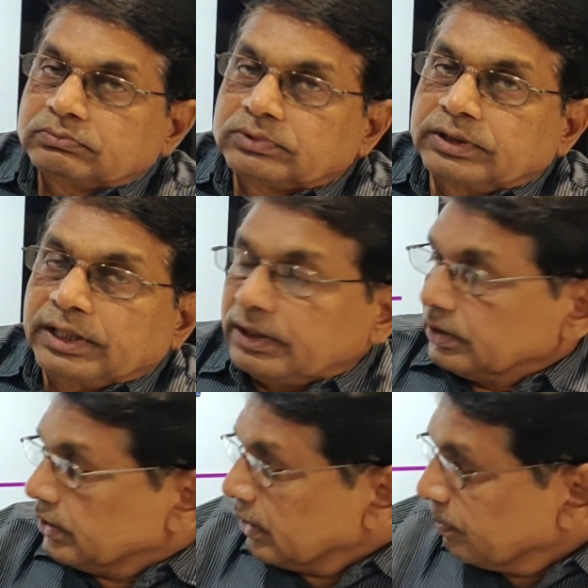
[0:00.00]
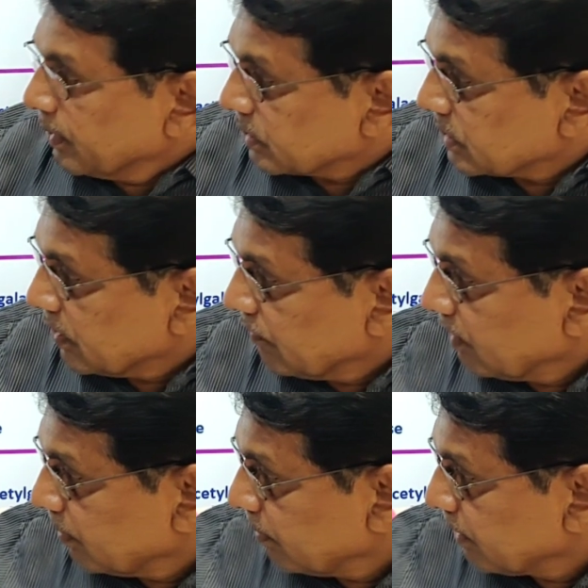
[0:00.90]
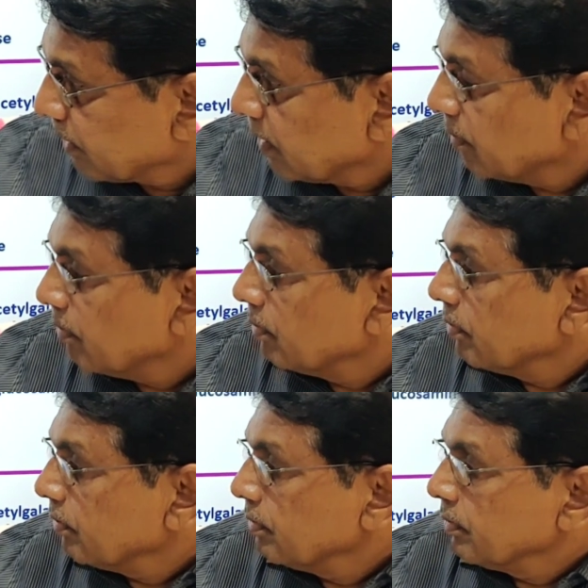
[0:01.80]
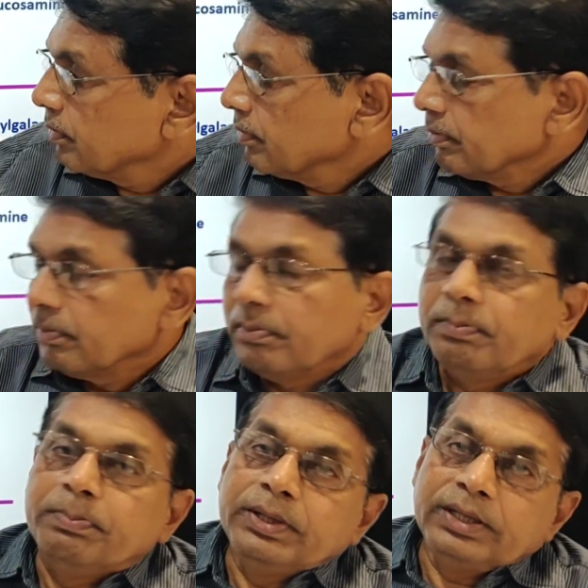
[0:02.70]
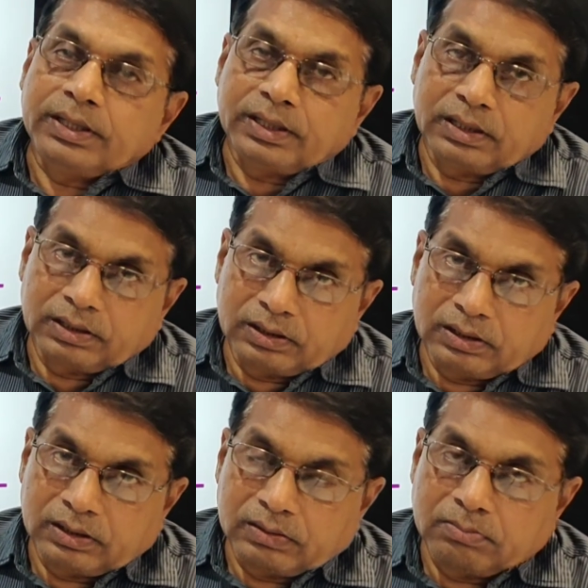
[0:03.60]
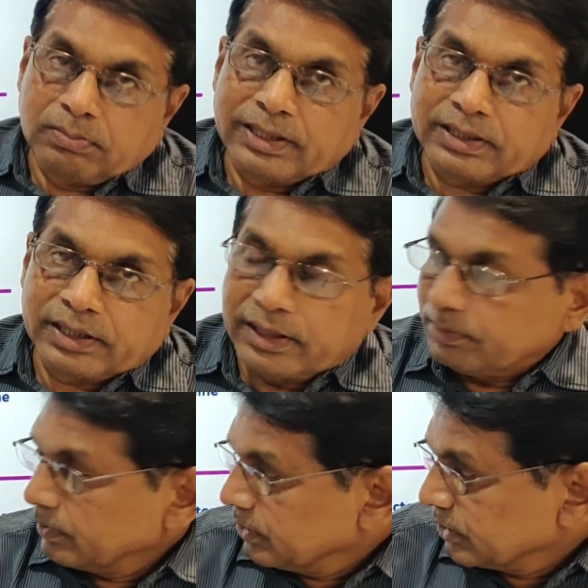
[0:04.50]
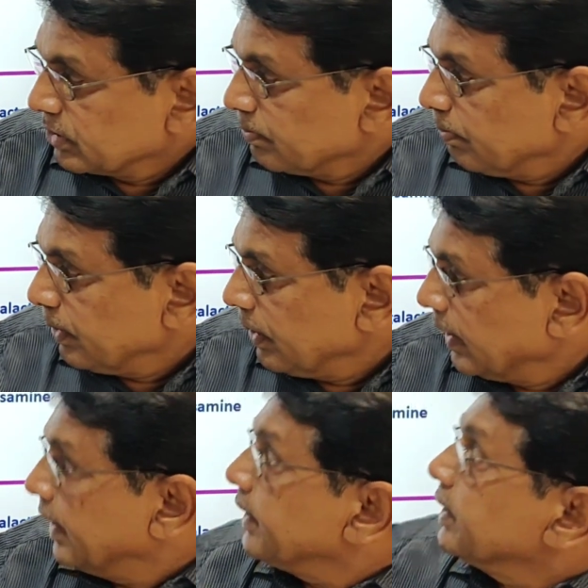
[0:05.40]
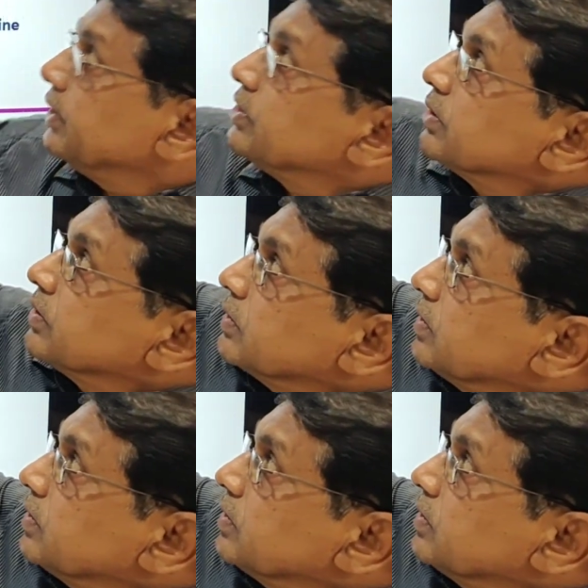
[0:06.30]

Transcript: then that person will become B blood type. It is B antigen,